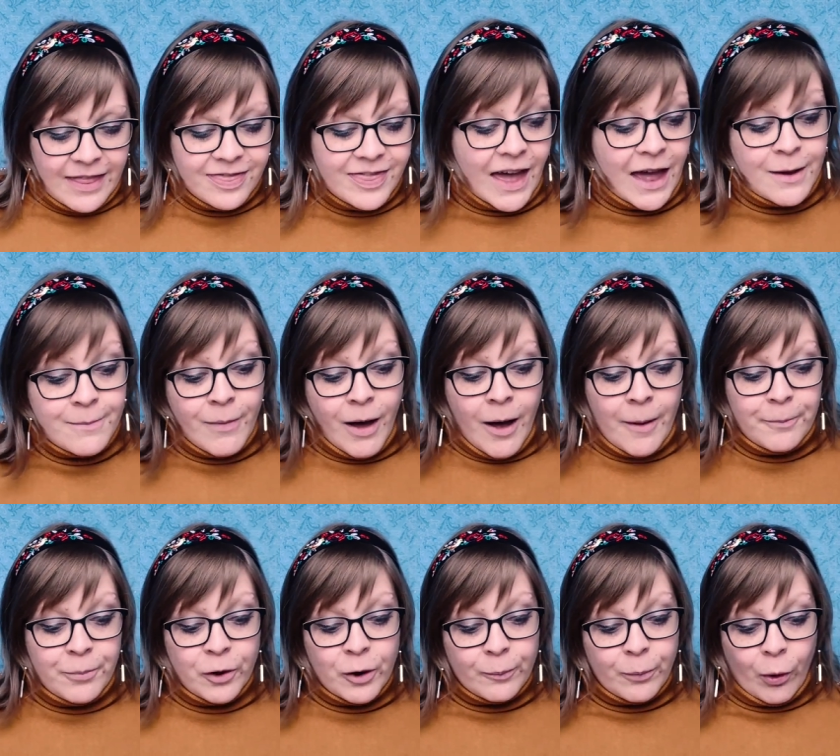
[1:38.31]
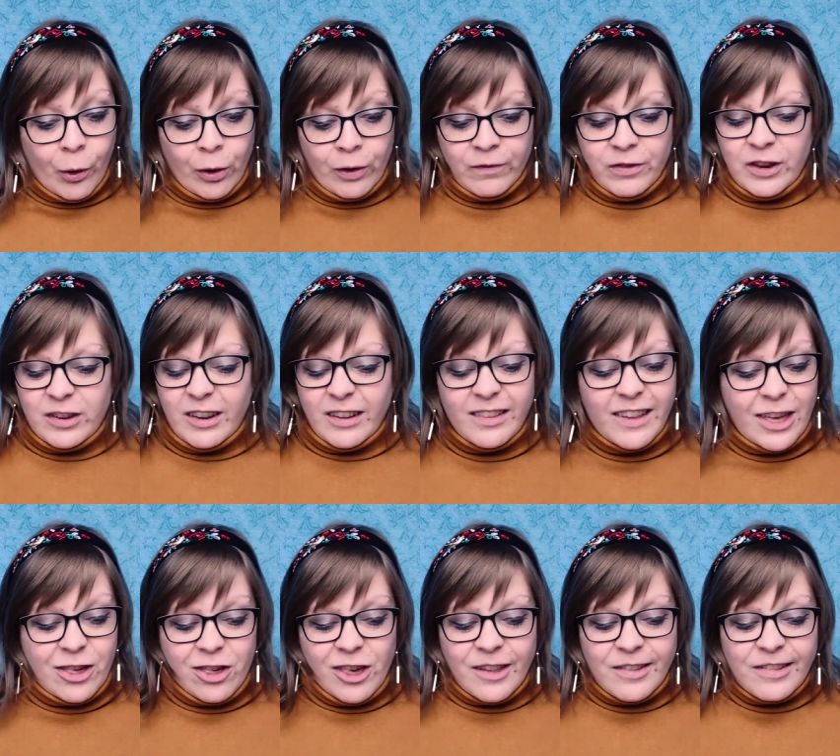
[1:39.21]
Then Mom put a bowl of the
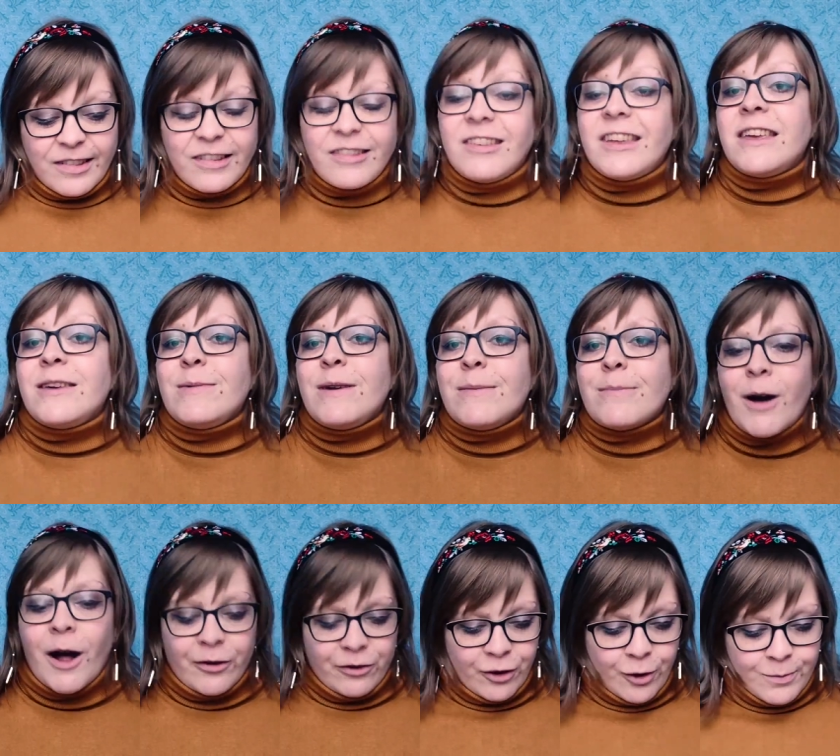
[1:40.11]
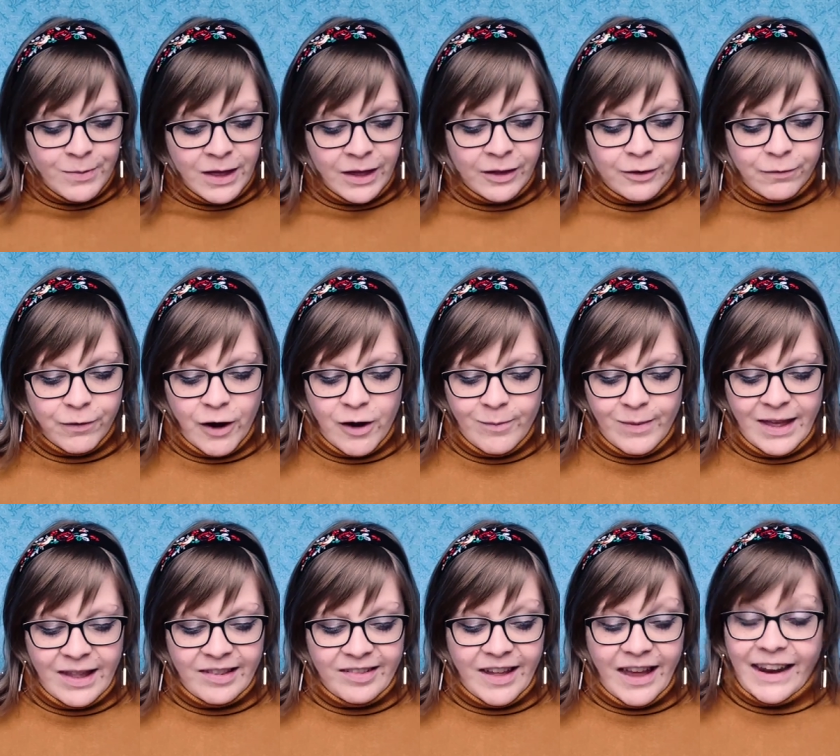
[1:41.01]
delicious, steamy meal in front of
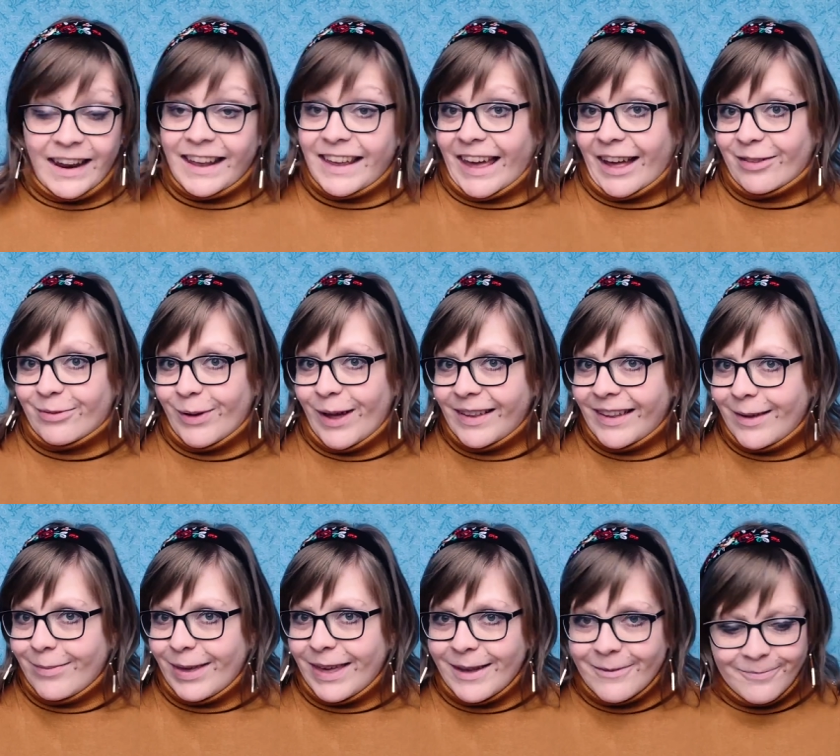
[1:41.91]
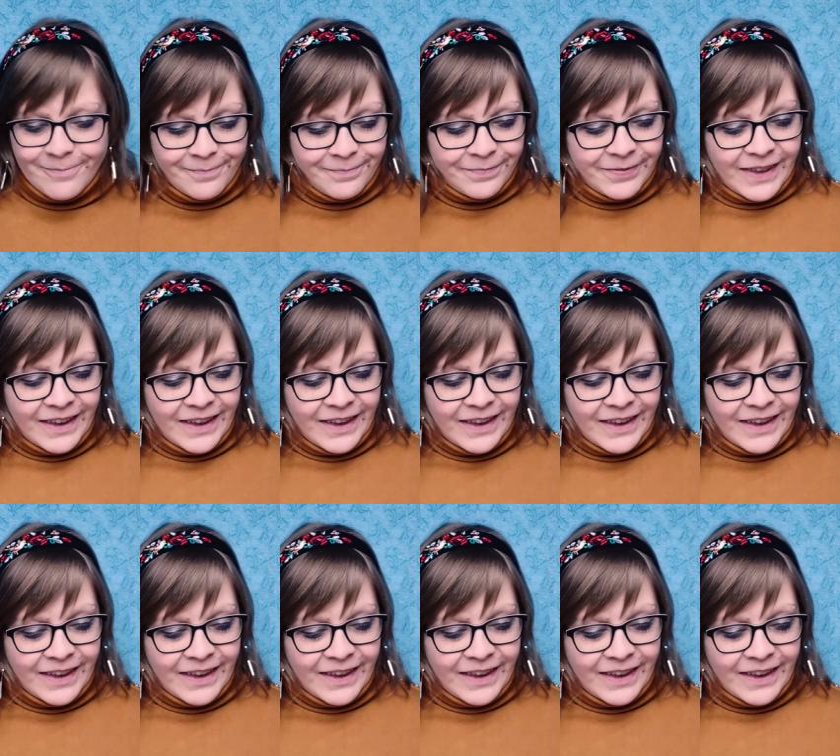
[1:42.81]
me and said, Guess what, Libby?